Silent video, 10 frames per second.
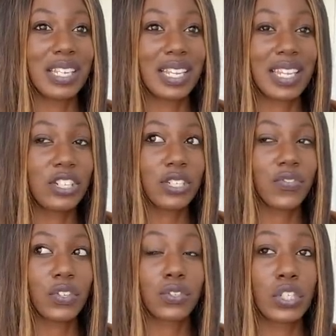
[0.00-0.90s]
Like, they just
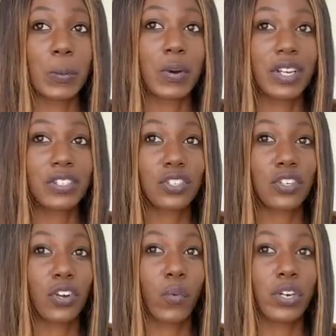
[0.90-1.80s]
feel super
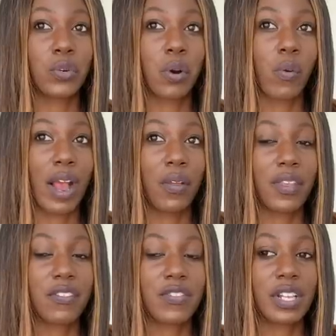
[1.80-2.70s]
insecure when you're around.
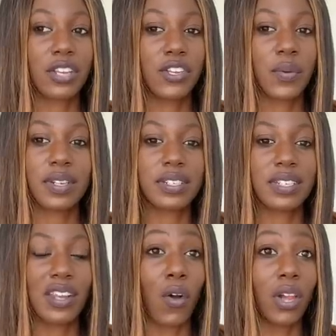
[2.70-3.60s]
They feel like you can
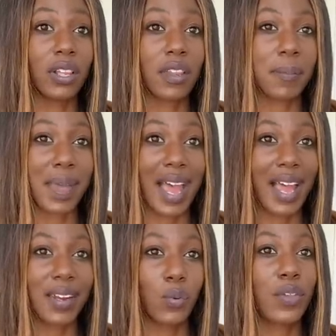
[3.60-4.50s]
see all of the
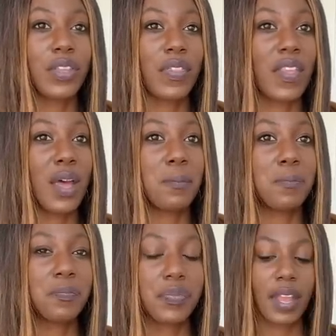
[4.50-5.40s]
bad within them.